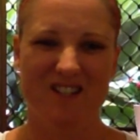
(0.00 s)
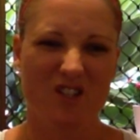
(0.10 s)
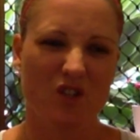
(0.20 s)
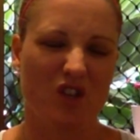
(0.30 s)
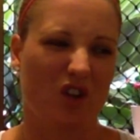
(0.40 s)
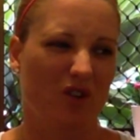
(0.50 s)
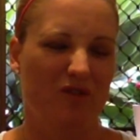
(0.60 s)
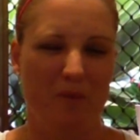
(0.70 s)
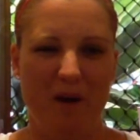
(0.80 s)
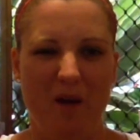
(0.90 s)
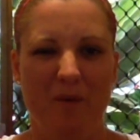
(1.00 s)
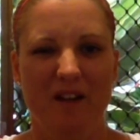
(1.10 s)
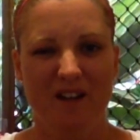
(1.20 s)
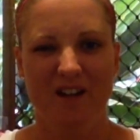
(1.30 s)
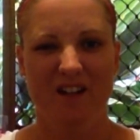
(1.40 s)
And it's also good for Bub,
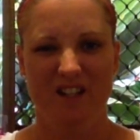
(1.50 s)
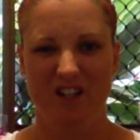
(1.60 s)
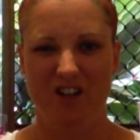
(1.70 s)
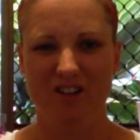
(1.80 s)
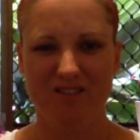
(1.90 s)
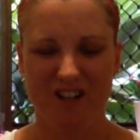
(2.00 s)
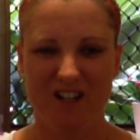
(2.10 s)
you know.